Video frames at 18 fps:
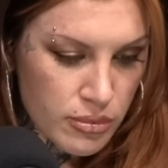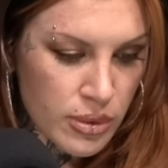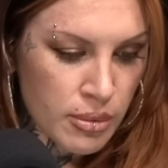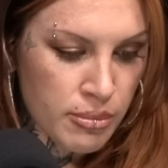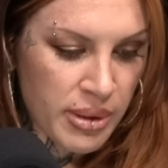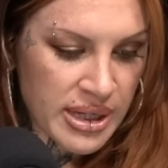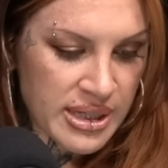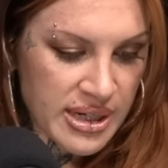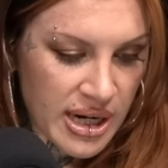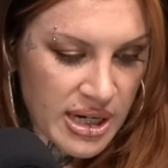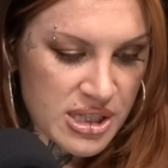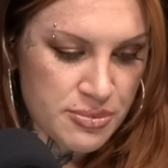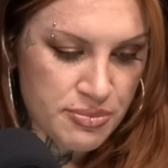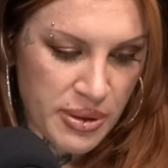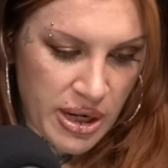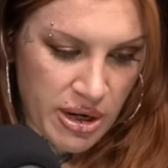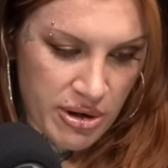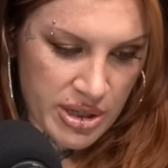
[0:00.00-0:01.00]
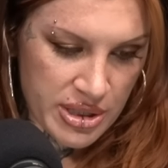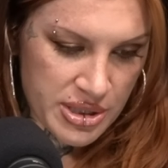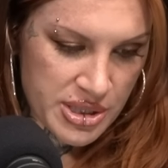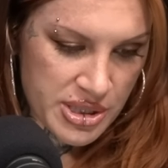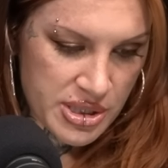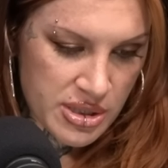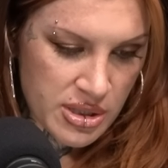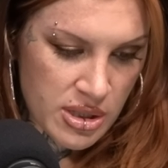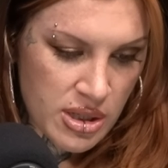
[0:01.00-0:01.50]
My dad's
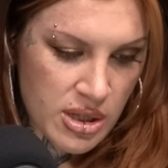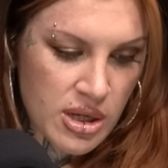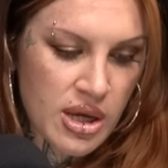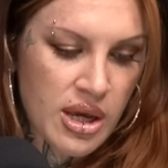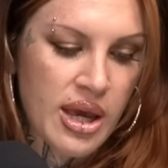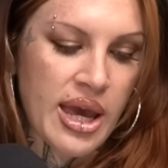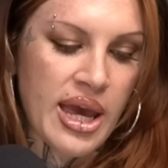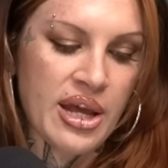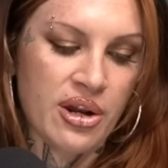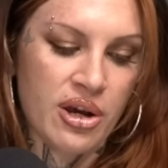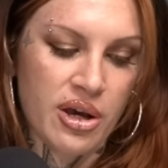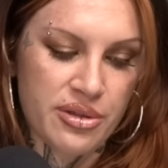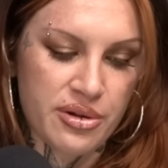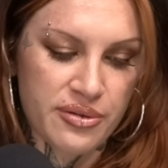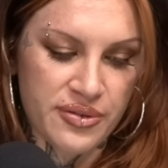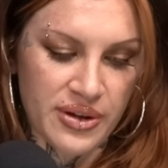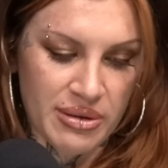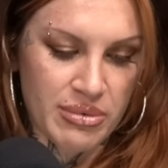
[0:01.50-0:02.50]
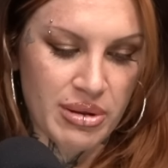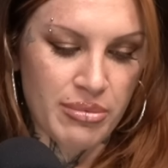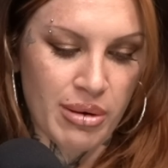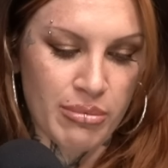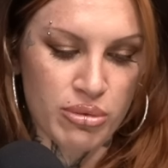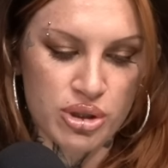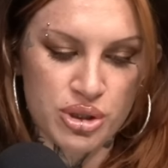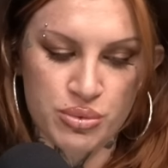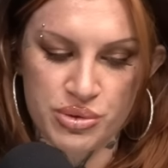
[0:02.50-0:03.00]
parents and other family
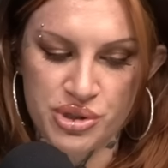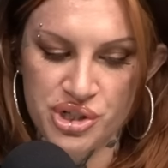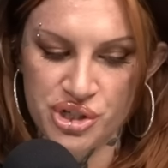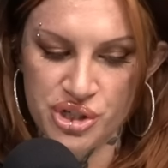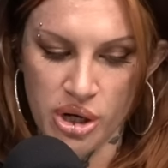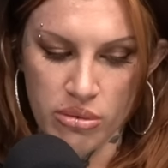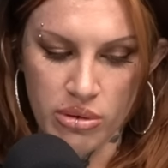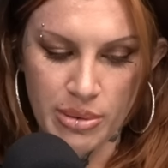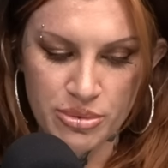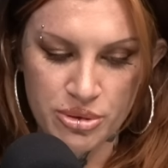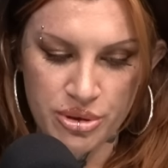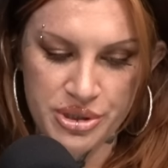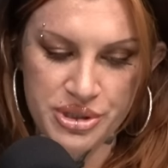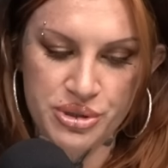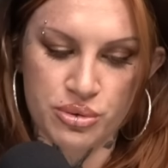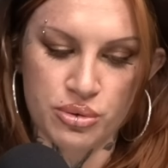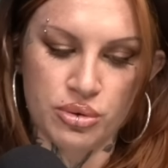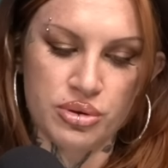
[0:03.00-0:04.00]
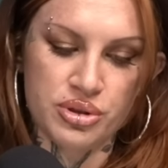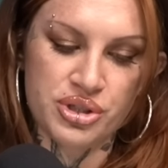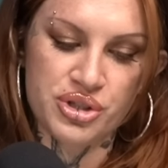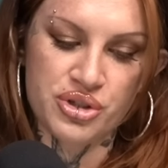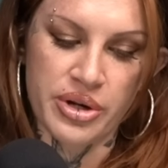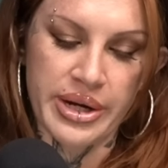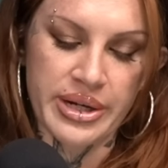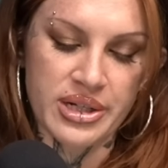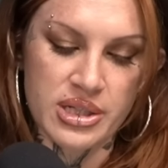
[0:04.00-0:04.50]
members would show up to our schools
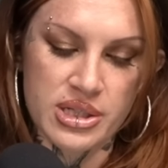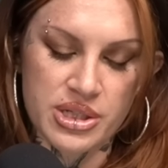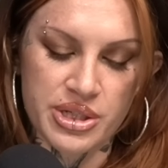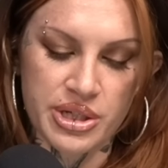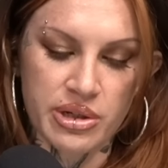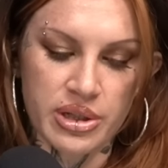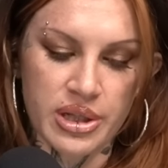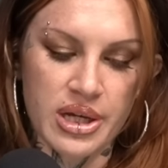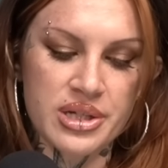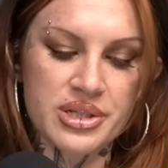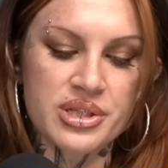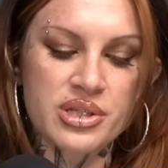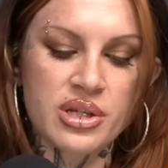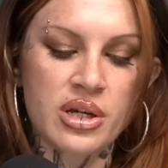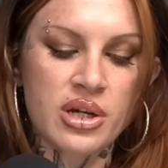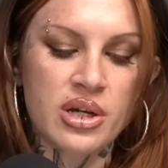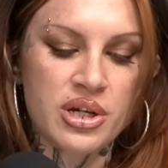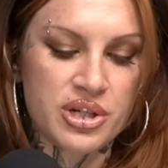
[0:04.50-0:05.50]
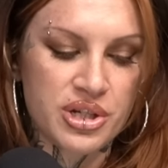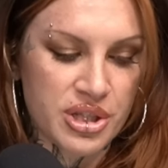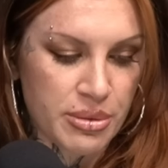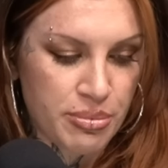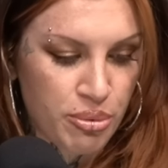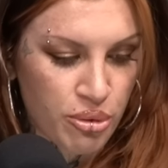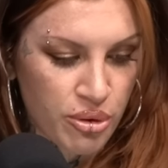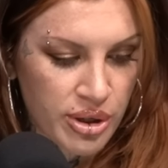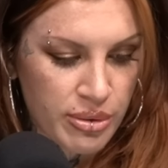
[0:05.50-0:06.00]
trying to steal us, to the
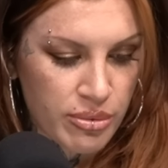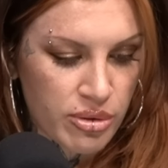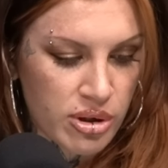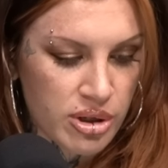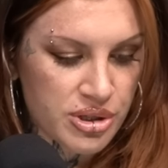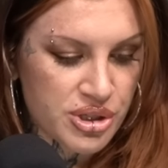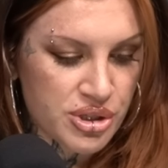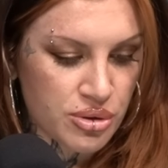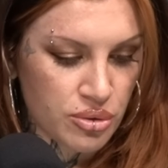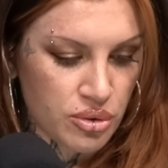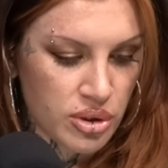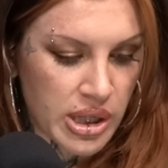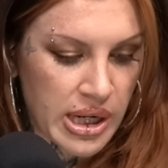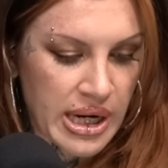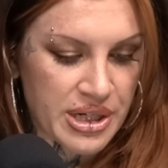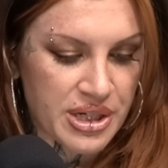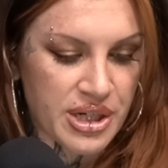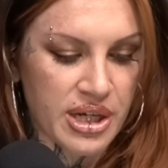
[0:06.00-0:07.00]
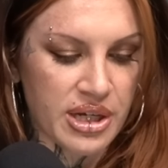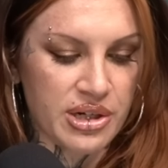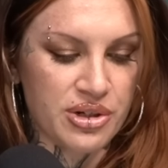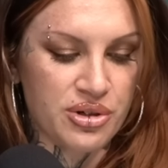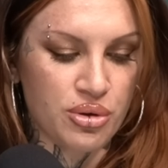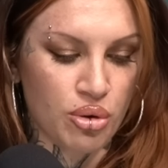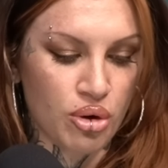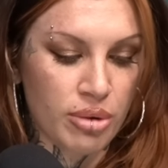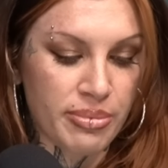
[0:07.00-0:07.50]
point where our school had to get a
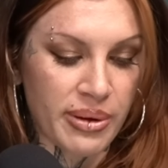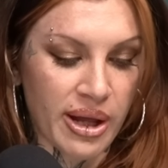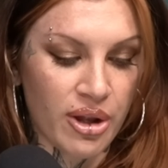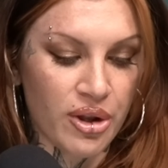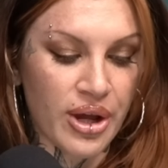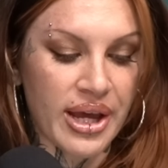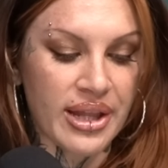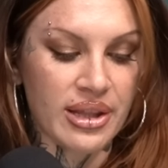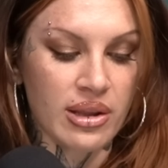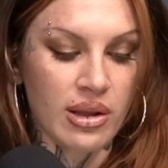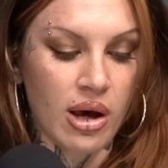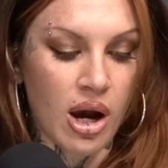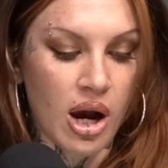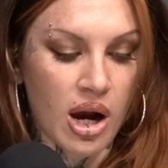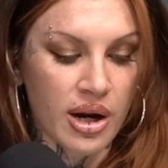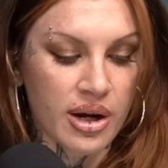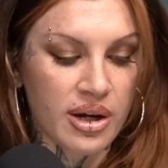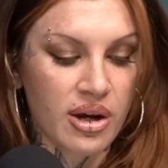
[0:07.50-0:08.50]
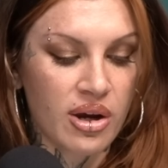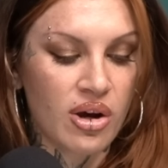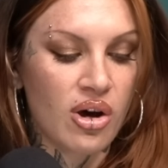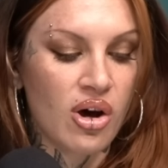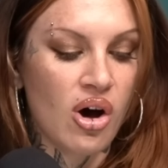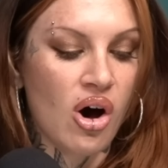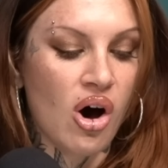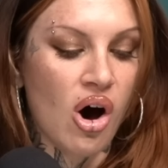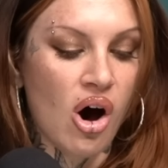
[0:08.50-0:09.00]
doorbell and lock
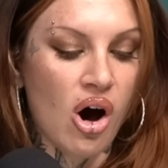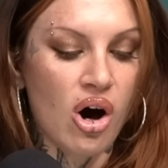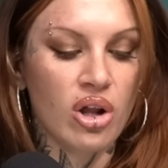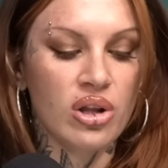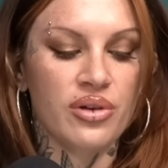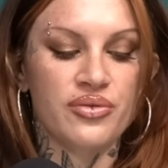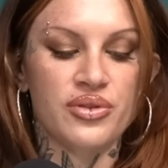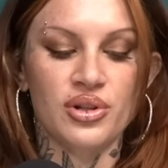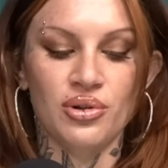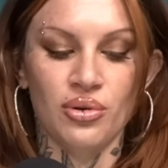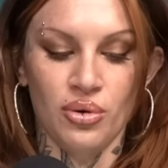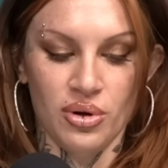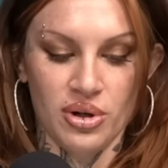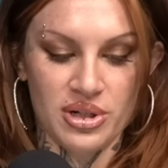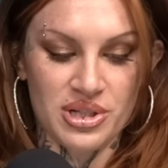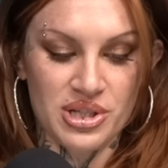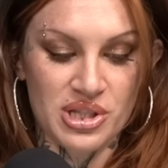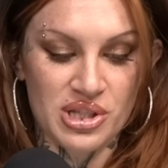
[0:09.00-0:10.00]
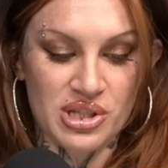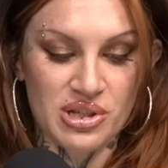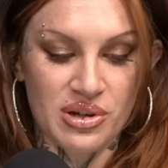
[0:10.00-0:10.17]
all of the doors.